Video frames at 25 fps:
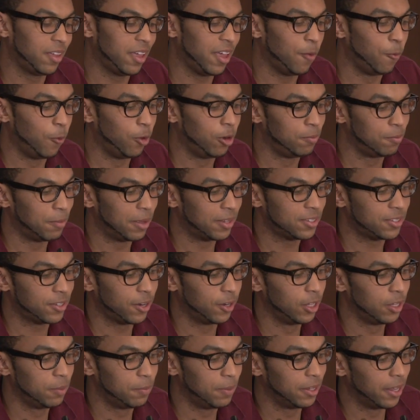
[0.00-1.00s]
it wouldn't
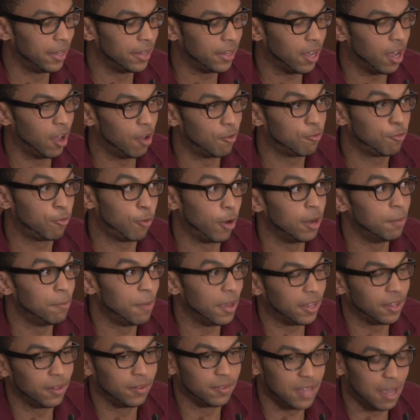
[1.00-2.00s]
necessarily be like a friend
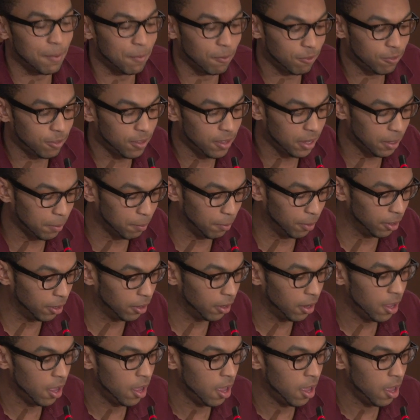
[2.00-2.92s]
making type of thing, but